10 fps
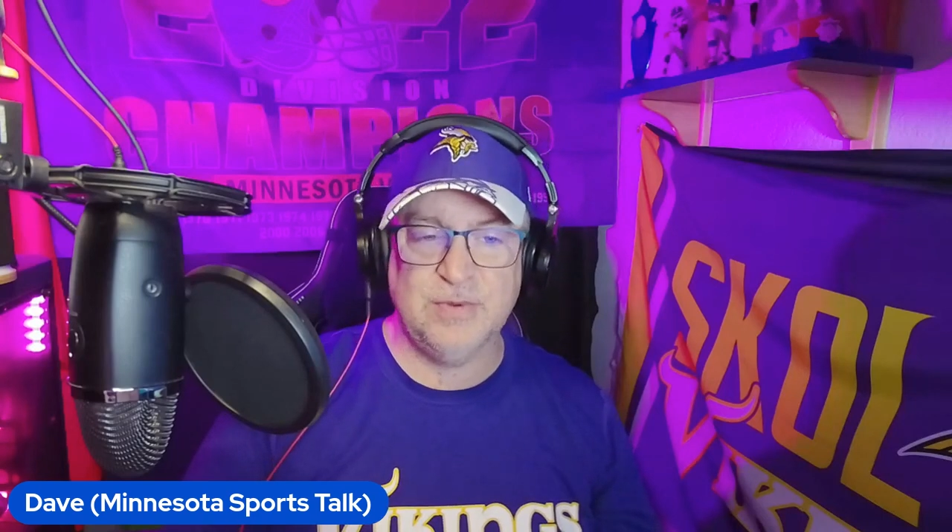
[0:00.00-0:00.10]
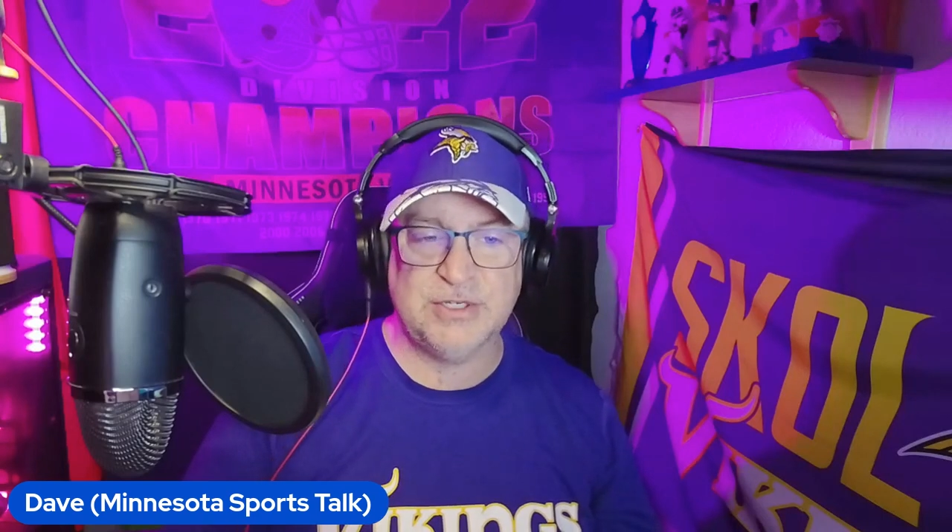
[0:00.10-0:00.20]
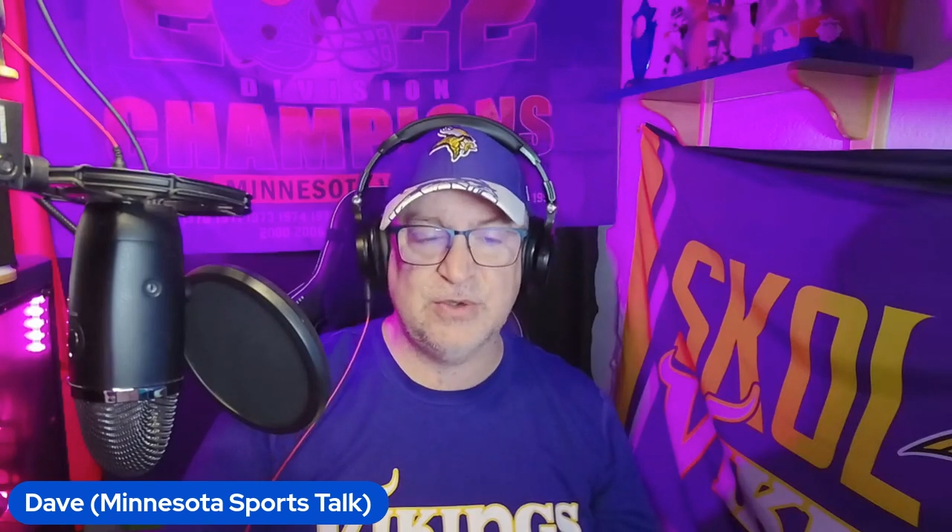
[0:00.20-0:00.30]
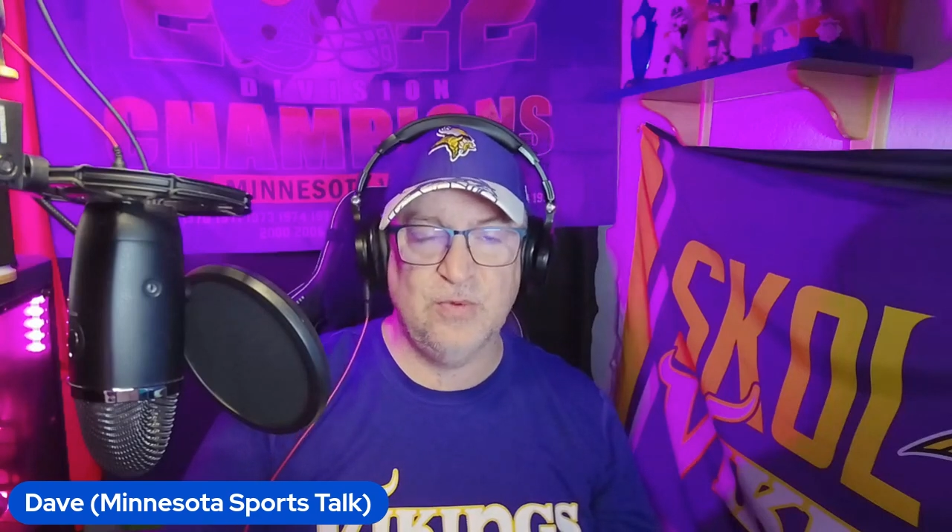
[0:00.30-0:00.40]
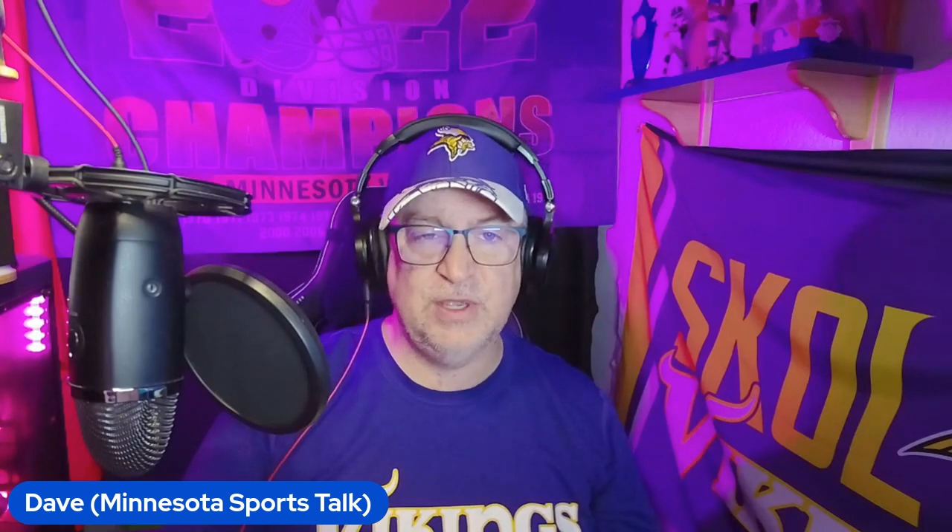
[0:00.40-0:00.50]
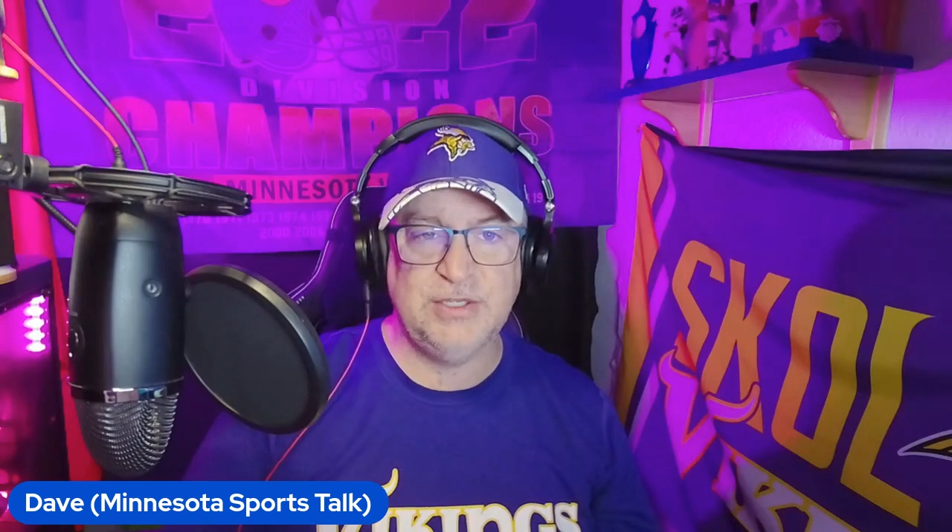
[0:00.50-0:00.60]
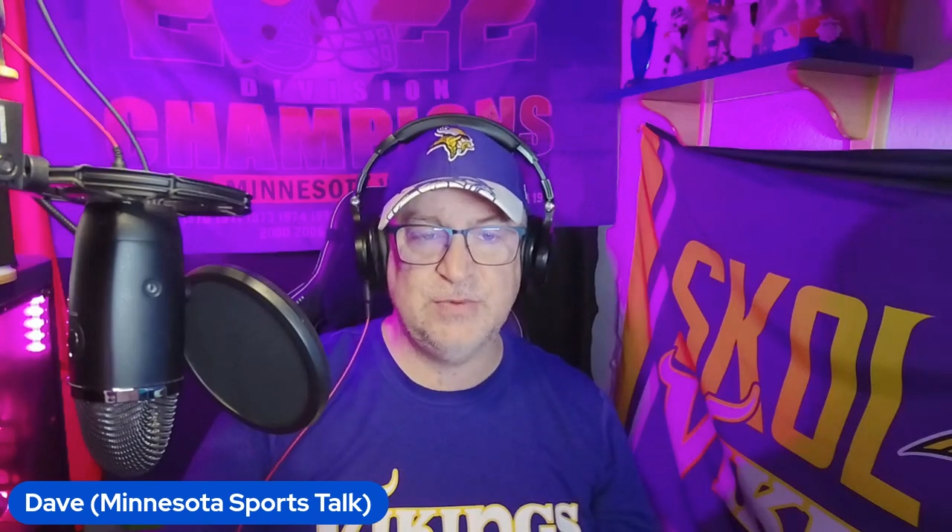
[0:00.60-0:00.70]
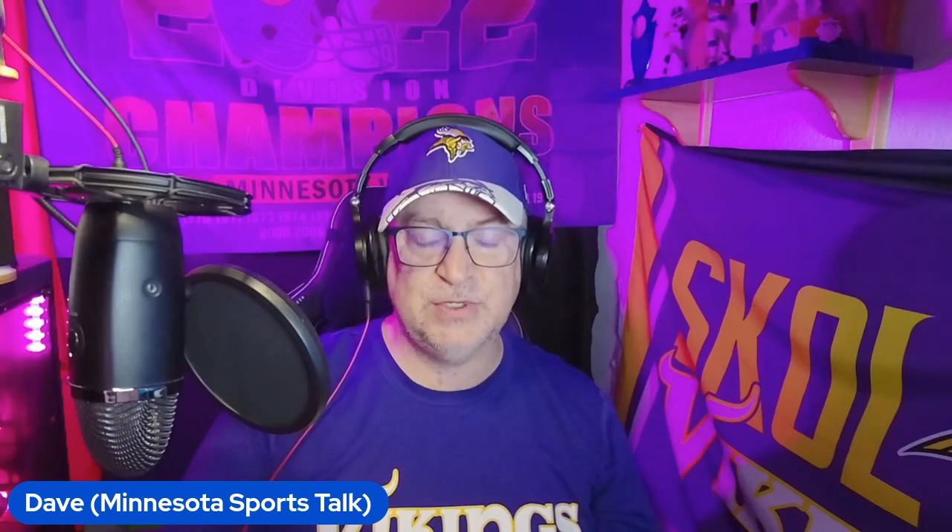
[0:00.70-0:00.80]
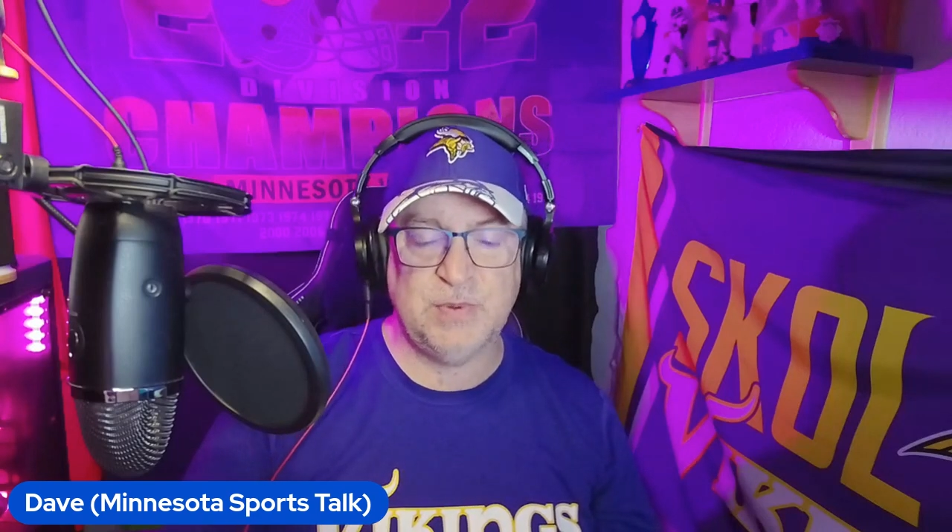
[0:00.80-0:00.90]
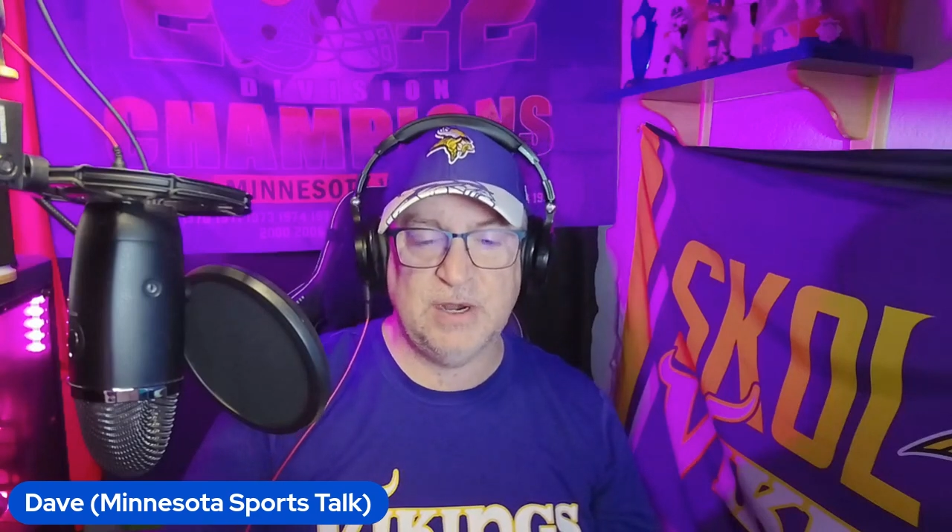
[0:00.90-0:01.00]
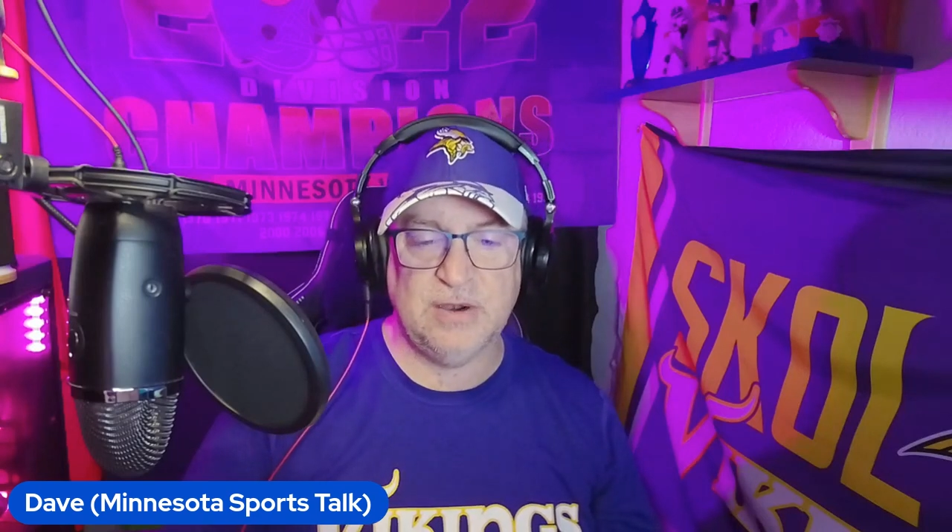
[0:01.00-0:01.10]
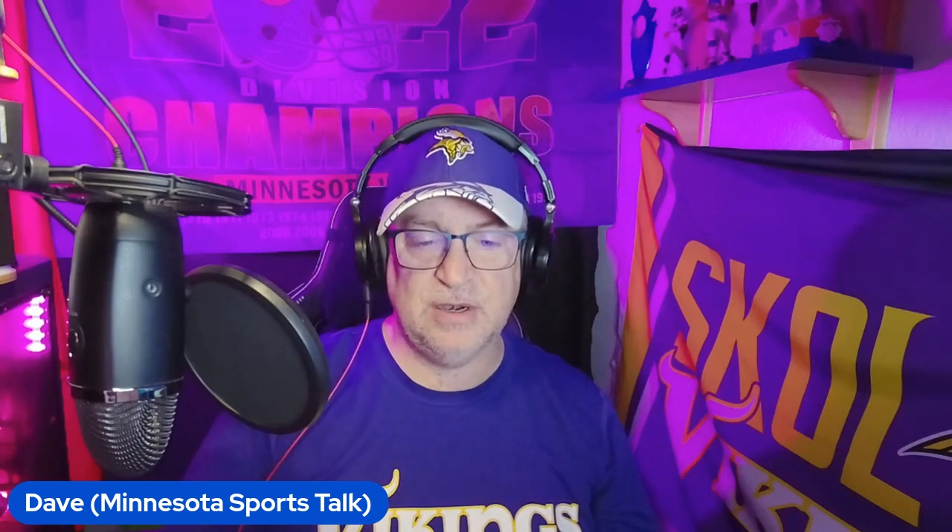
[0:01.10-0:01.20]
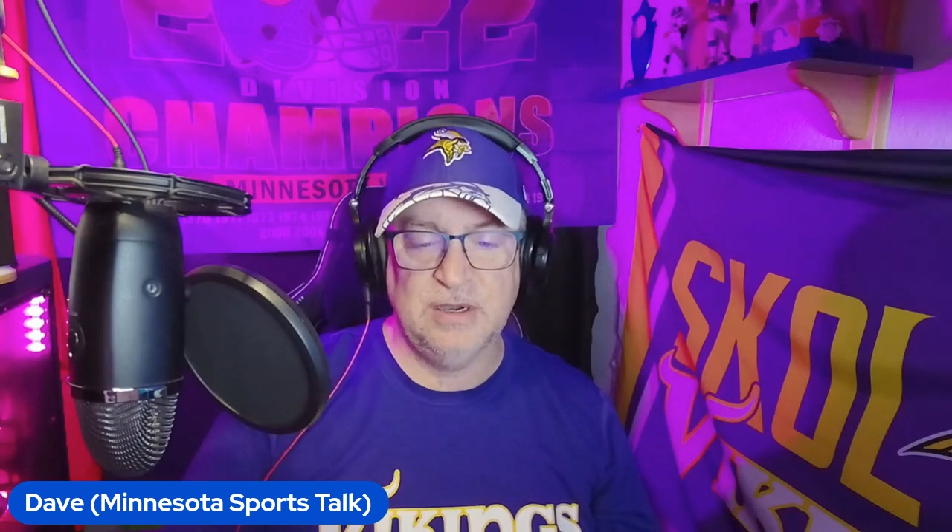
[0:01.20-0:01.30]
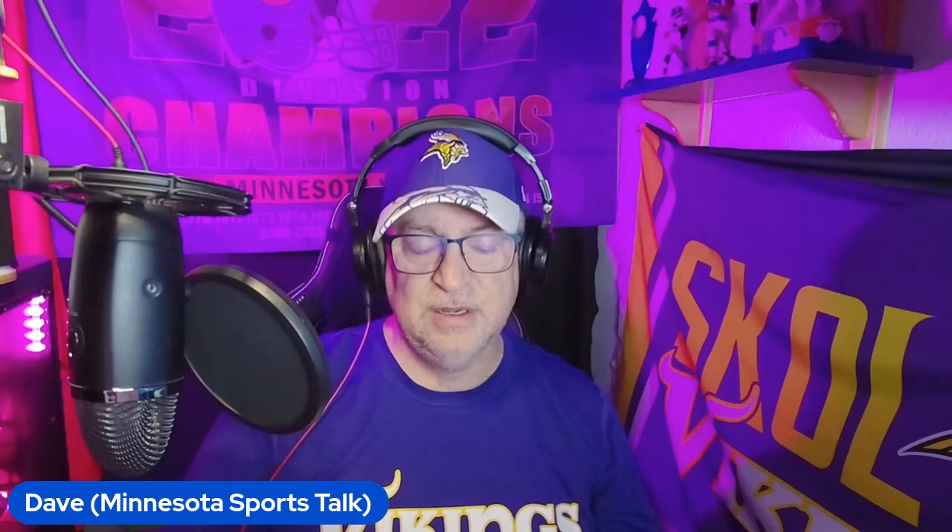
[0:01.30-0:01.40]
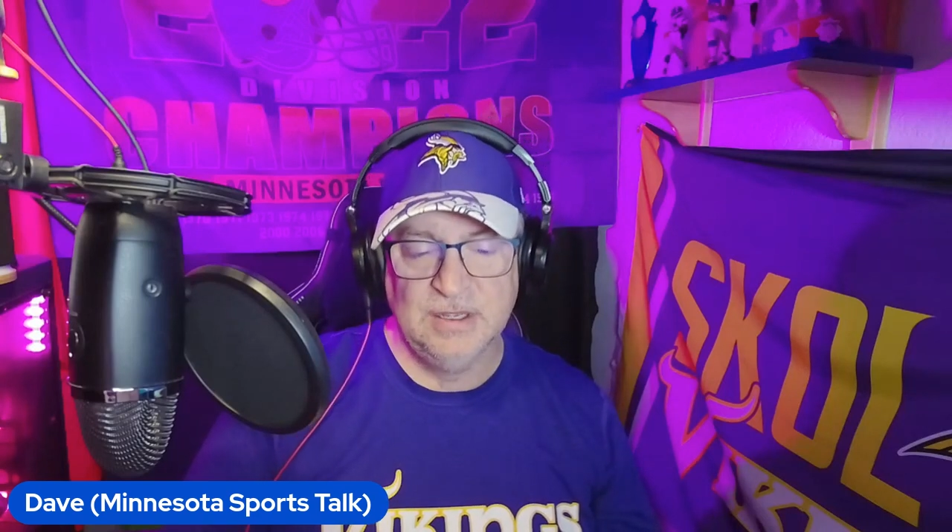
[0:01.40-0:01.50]
commissioner way too much
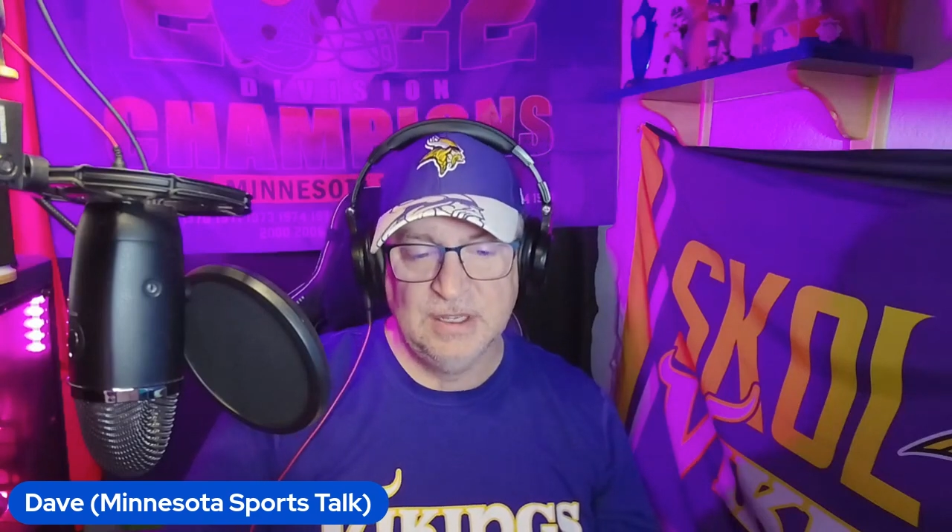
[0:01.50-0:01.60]
power.